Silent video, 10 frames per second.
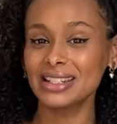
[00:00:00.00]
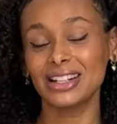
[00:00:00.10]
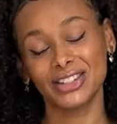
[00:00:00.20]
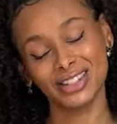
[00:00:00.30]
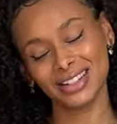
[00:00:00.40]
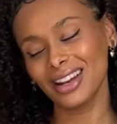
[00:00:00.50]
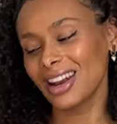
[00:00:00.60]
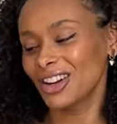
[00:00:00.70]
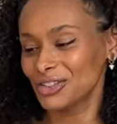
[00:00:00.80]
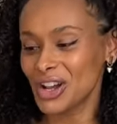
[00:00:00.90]
There's still a
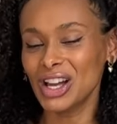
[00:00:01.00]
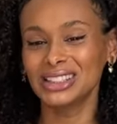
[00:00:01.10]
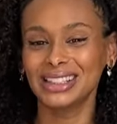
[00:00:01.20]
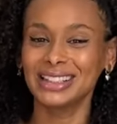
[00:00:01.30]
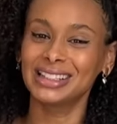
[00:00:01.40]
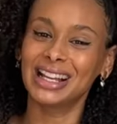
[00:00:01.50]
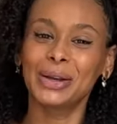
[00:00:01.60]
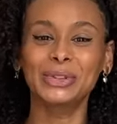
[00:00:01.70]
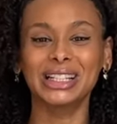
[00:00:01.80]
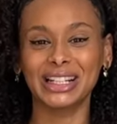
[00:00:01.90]
lot of content that I
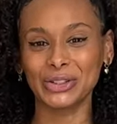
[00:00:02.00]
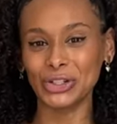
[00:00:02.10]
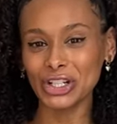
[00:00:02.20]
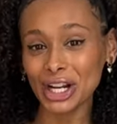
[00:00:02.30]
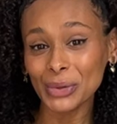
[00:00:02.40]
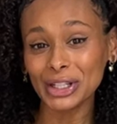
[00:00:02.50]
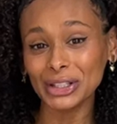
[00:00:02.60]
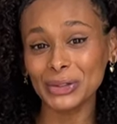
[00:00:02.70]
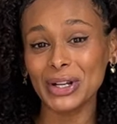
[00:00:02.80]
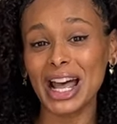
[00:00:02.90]
would like to share with
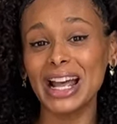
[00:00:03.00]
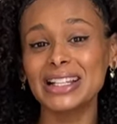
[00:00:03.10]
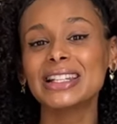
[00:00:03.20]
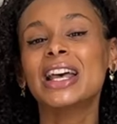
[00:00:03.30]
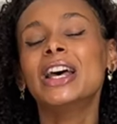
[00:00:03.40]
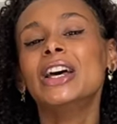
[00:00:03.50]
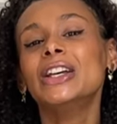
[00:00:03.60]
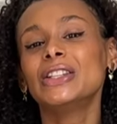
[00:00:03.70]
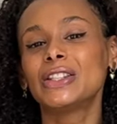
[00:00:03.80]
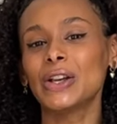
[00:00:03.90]
you guys,
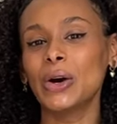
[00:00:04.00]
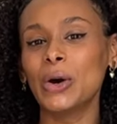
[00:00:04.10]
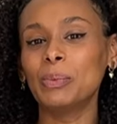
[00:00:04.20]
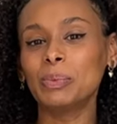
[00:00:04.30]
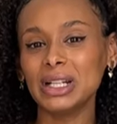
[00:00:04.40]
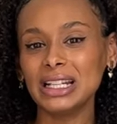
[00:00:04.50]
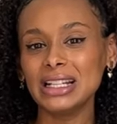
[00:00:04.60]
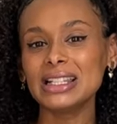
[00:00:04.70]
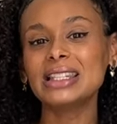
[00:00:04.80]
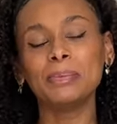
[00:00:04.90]
so
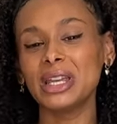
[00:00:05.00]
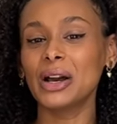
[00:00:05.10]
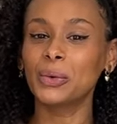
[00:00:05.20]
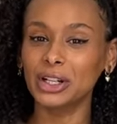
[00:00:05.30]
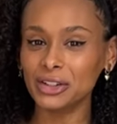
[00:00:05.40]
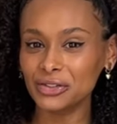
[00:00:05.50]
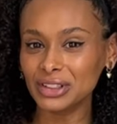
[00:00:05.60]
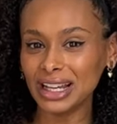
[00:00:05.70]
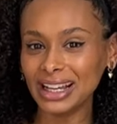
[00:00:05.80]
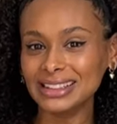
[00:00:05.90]
please be aware of
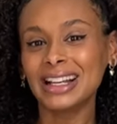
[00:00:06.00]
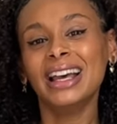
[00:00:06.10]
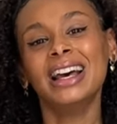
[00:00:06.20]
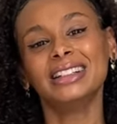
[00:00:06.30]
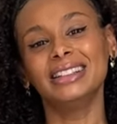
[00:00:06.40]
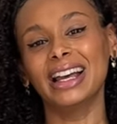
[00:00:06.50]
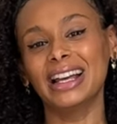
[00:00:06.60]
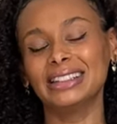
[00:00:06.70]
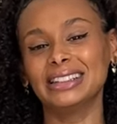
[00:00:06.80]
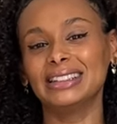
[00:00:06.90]
that
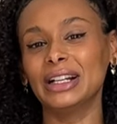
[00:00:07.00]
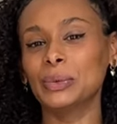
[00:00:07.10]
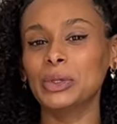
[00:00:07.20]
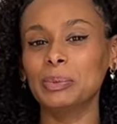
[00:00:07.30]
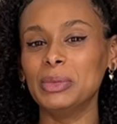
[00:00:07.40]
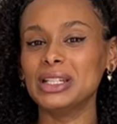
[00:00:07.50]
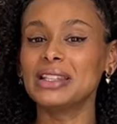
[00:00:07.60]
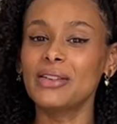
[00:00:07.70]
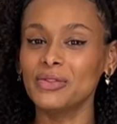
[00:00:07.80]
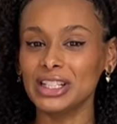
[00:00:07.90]
there will be
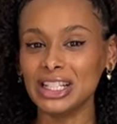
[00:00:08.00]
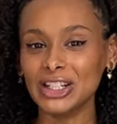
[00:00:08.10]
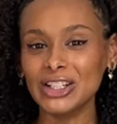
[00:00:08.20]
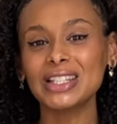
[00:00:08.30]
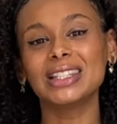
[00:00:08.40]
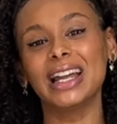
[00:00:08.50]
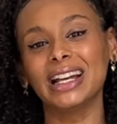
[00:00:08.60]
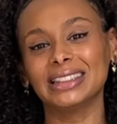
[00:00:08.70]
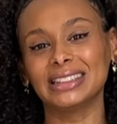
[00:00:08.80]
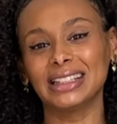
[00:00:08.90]
some videos
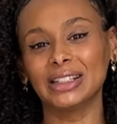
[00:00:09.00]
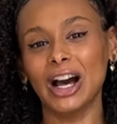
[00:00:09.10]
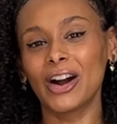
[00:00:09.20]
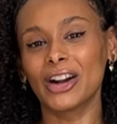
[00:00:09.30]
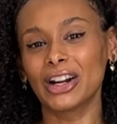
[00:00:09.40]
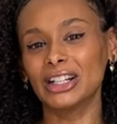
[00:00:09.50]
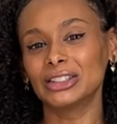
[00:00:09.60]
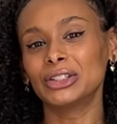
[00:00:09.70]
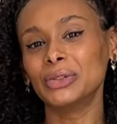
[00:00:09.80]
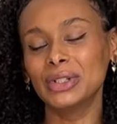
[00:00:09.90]
that are
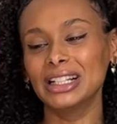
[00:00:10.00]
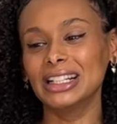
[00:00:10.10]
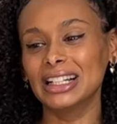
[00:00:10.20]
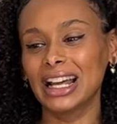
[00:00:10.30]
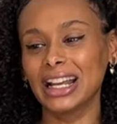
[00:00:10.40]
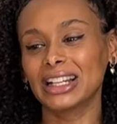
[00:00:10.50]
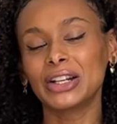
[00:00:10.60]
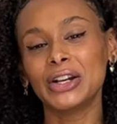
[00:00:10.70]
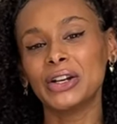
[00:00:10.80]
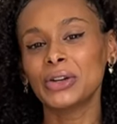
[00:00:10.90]
not really like
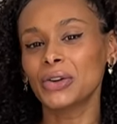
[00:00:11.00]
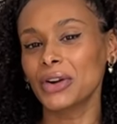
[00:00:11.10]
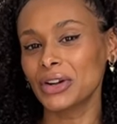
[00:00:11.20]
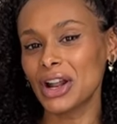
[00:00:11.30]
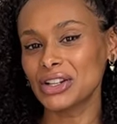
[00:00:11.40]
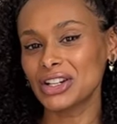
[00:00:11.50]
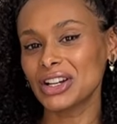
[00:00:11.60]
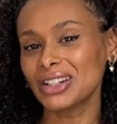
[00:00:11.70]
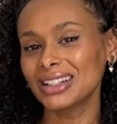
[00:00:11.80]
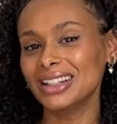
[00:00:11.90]

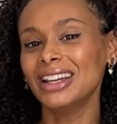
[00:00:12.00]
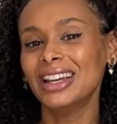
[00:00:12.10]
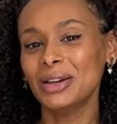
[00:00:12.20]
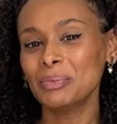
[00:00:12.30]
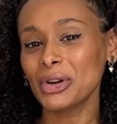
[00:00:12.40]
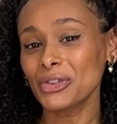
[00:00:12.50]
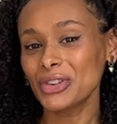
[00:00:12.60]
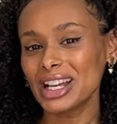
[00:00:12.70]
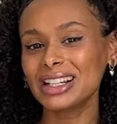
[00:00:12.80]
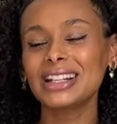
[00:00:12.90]
chronologically
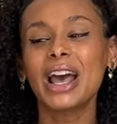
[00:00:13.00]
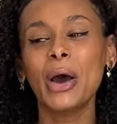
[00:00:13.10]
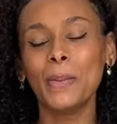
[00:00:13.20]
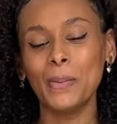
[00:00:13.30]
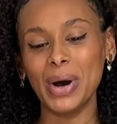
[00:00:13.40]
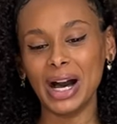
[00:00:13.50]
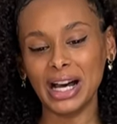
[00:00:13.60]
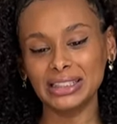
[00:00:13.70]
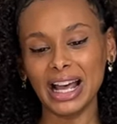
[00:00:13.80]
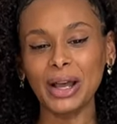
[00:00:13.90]
perfect,
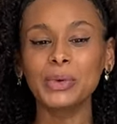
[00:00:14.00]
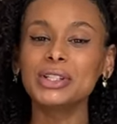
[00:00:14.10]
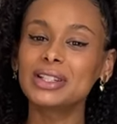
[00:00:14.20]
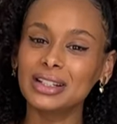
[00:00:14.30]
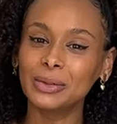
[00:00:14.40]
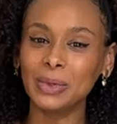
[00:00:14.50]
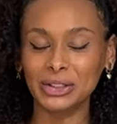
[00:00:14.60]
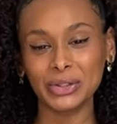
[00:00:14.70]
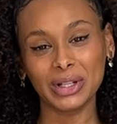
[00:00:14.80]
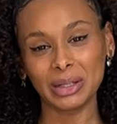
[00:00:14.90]
but I will still
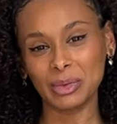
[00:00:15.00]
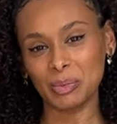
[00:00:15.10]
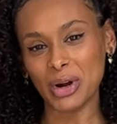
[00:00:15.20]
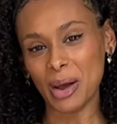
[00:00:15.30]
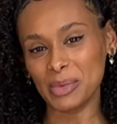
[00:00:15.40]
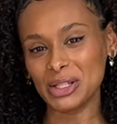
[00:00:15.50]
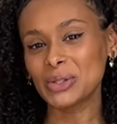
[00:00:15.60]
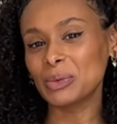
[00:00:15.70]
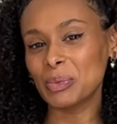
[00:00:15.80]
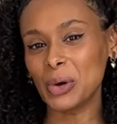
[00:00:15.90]
want to keep the promise
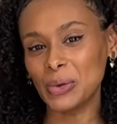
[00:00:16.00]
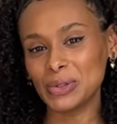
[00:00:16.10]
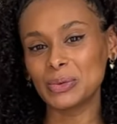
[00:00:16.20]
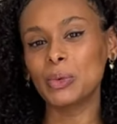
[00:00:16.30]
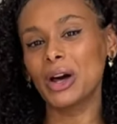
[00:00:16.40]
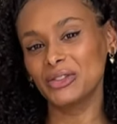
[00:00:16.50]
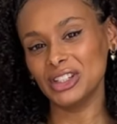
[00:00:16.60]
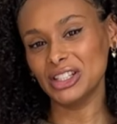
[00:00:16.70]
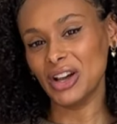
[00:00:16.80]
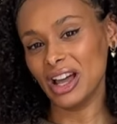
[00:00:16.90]
to post one
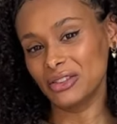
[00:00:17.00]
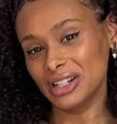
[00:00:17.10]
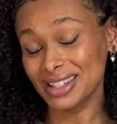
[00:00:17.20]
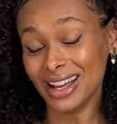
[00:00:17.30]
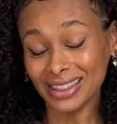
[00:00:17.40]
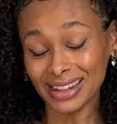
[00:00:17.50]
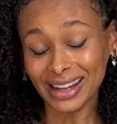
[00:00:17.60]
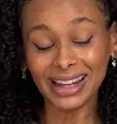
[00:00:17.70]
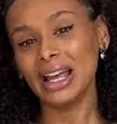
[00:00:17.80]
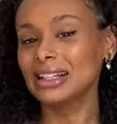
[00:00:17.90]
video every
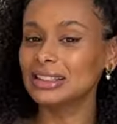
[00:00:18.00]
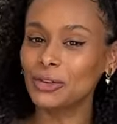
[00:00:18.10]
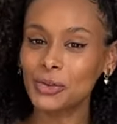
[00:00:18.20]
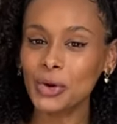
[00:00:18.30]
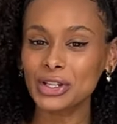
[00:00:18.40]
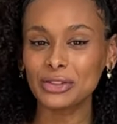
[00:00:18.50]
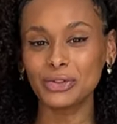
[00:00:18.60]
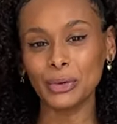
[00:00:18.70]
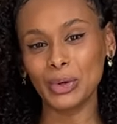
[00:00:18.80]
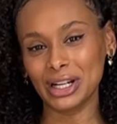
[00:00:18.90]
Sunday. And of course, if
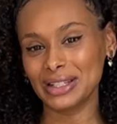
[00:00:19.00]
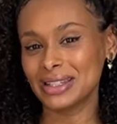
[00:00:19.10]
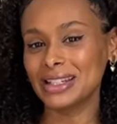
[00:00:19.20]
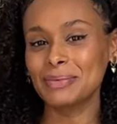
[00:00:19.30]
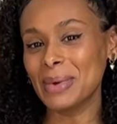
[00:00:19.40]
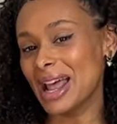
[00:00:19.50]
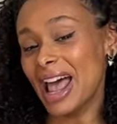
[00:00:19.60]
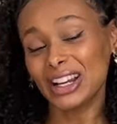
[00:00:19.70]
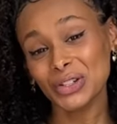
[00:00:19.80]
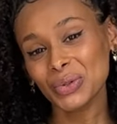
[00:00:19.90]
you want to see my
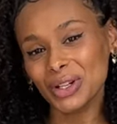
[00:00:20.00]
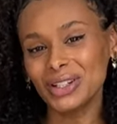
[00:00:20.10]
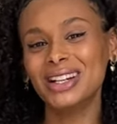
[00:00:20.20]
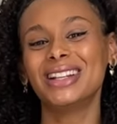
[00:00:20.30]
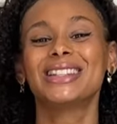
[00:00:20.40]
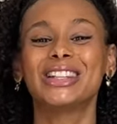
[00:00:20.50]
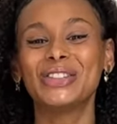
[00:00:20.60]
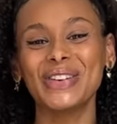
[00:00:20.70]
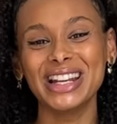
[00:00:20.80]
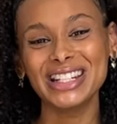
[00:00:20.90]
actual
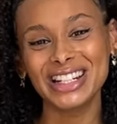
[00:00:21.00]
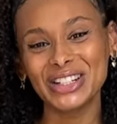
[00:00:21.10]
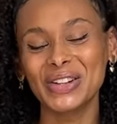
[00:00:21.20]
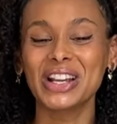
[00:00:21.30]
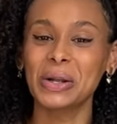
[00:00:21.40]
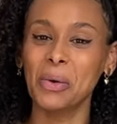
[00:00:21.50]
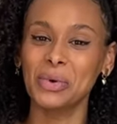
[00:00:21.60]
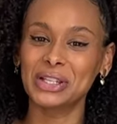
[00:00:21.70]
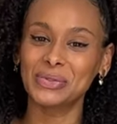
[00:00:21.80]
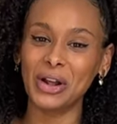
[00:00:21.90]
situation, you can
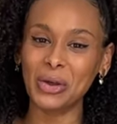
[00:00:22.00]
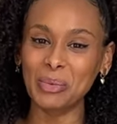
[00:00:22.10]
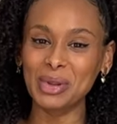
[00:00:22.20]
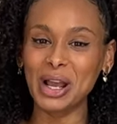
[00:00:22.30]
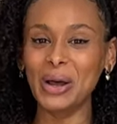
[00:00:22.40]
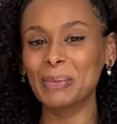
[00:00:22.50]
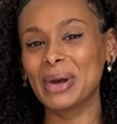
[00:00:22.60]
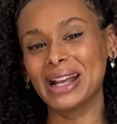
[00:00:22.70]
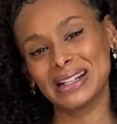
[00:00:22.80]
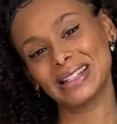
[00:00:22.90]
always follow me on
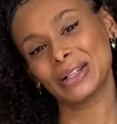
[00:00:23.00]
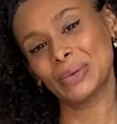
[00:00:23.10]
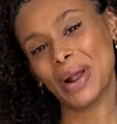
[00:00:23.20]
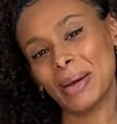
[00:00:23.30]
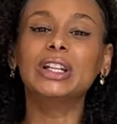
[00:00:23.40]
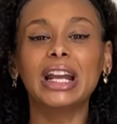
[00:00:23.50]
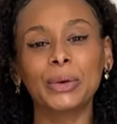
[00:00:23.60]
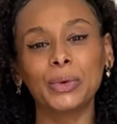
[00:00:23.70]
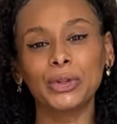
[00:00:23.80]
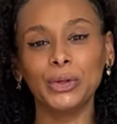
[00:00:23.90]
my Instagram. There
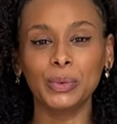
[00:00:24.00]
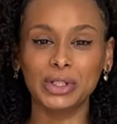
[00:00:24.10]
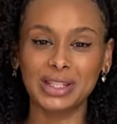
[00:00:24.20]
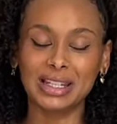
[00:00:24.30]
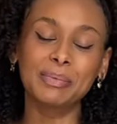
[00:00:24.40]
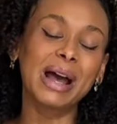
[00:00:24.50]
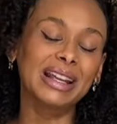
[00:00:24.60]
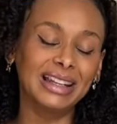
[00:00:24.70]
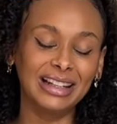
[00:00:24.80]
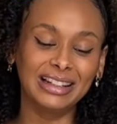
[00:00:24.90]
you will see my
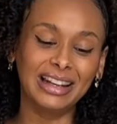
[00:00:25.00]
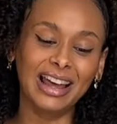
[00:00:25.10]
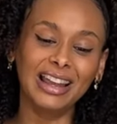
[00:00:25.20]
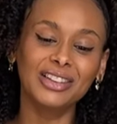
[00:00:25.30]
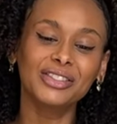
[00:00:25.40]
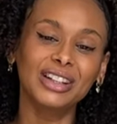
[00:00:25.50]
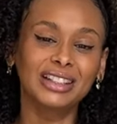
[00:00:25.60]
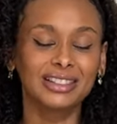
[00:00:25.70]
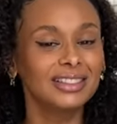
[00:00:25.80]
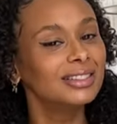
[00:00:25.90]
daily life,
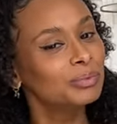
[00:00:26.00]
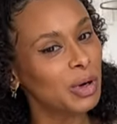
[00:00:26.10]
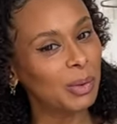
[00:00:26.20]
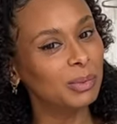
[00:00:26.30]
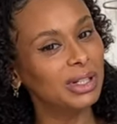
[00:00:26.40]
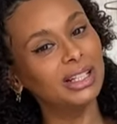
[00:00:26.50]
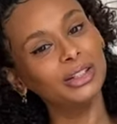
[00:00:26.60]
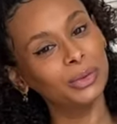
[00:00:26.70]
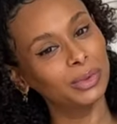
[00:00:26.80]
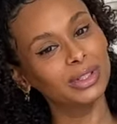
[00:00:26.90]
and probably
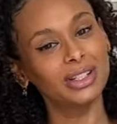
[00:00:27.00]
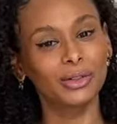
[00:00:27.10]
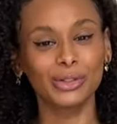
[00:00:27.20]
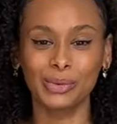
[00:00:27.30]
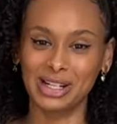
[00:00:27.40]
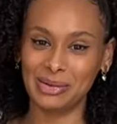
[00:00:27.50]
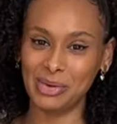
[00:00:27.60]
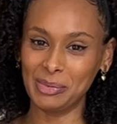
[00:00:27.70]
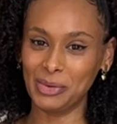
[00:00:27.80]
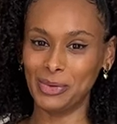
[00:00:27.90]
you will see also when the
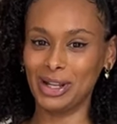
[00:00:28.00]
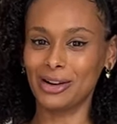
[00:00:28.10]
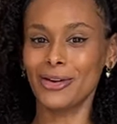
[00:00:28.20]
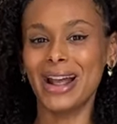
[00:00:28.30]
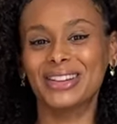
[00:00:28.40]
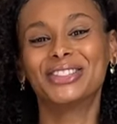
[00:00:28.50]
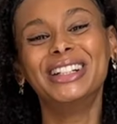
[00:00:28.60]
baby will arrive.